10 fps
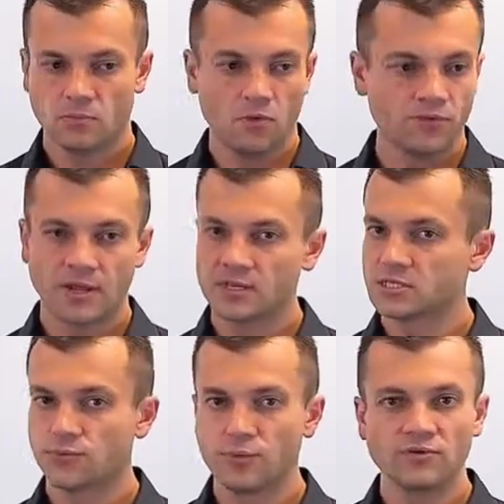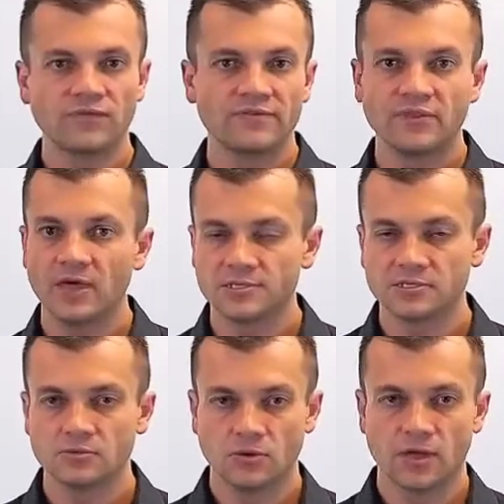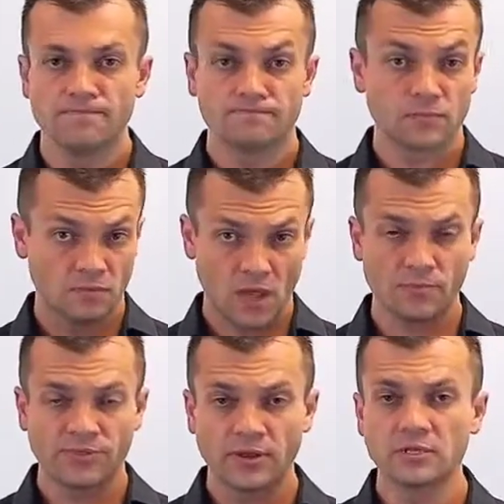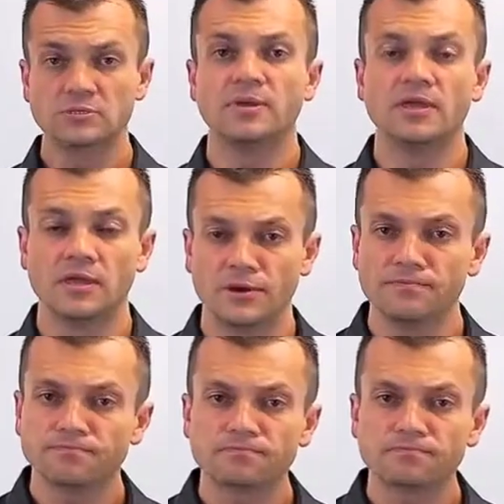over the next 3 to 5 days, okay? Hypothetically speaking here.